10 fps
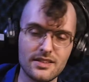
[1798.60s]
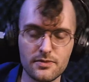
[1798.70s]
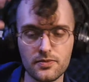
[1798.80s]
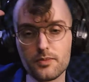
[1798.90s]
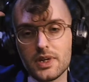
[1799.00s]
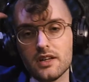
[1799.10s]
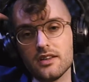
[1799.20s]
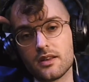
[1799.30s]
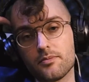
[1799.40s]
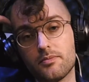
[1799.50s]
For me,
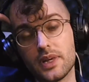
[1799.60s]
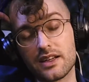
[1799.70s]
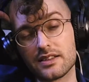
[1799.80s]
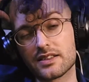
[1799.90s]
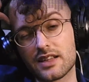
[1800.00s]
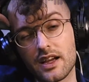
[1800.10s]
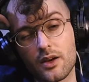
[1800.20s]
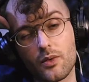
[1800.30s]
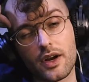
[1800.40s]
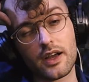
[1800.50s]
the biggest
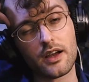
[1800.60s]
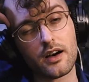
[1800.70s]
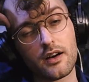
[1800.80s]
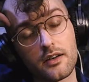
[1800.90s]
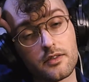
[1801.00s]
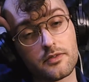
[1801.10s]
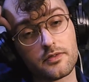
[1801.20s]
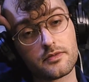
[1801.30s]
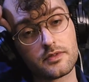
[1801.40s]
takeaway of